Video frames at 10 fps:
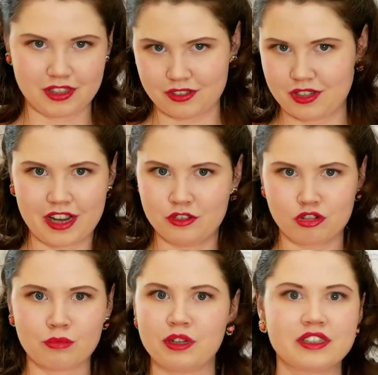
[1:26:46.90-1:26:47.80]
and
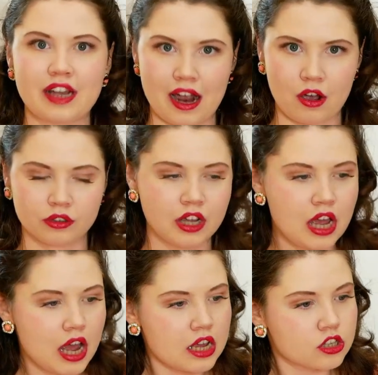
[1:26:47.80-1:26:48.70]
dribbled down
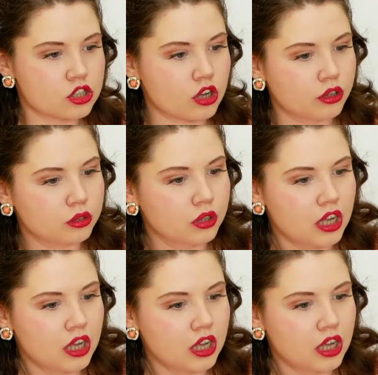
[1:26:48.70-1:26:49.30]
so